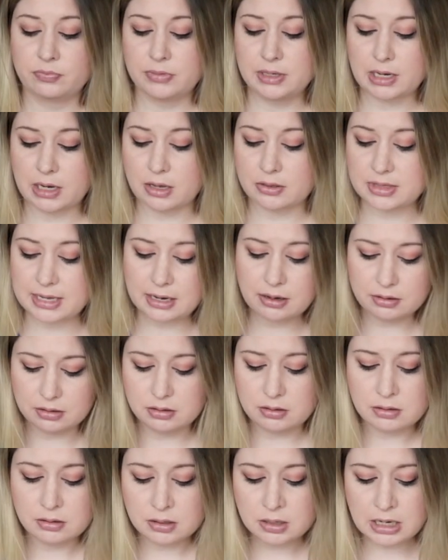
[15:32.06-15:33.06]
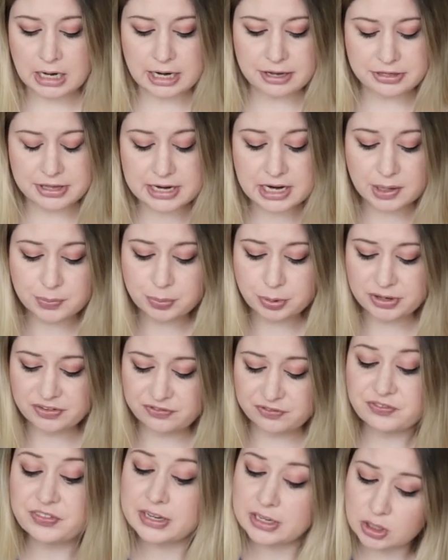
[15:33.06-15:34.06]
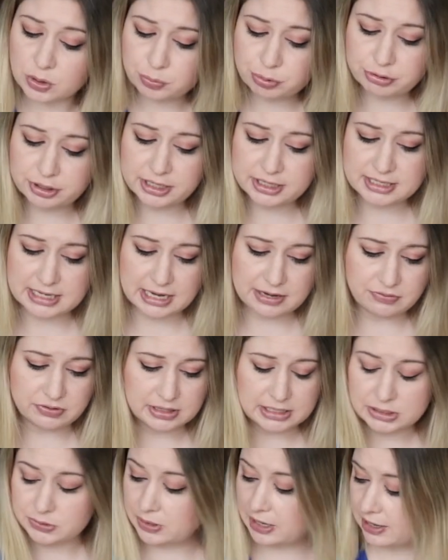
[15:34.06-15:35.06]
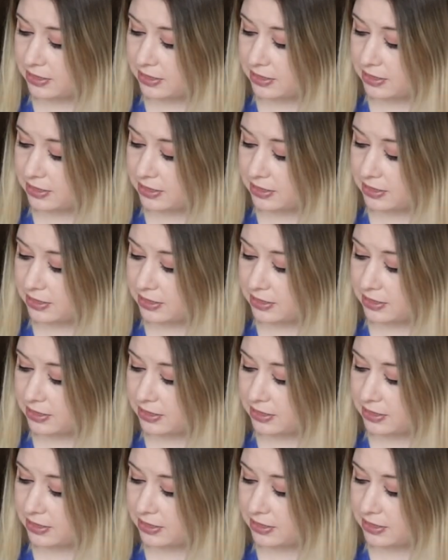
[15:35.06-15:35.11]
Yeah, I think I'd feel pretty safe with this one.